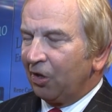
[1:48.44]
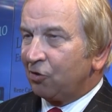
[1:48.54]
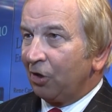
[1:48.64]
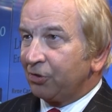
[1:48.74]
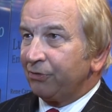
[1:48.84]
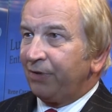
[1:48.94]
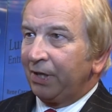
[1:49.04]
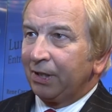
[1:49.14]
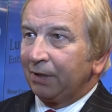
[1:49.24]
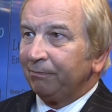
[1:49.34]
tranche of
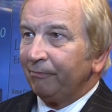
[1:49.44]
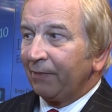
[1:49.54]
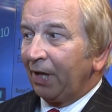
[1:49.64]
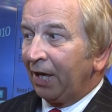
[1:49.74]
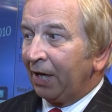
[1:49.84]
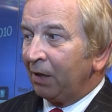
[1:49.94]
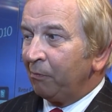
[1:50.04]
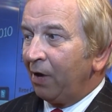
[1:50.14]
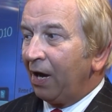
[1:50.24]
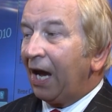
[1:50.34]
funding.
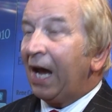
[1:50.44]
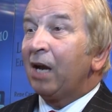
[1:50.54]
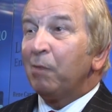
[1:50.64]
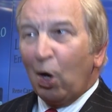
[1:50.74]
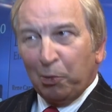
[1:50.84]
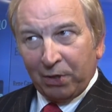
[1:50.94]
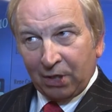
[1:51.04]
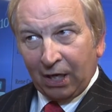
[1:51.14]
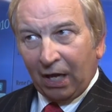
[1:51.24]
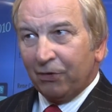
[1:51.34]
And I'm hoping
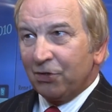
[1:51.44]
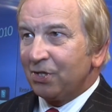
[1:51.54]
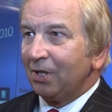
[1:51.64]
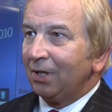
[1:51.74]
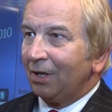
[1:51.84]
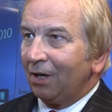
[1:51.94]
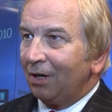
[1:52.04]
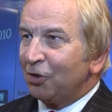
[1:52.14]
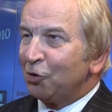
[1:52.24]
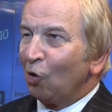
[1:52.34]
to get others
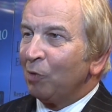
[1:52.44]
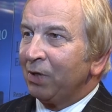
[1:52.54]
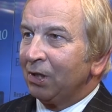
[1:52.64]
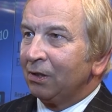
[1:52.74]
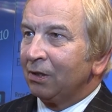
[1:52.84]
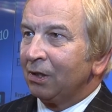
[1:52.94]
to join me in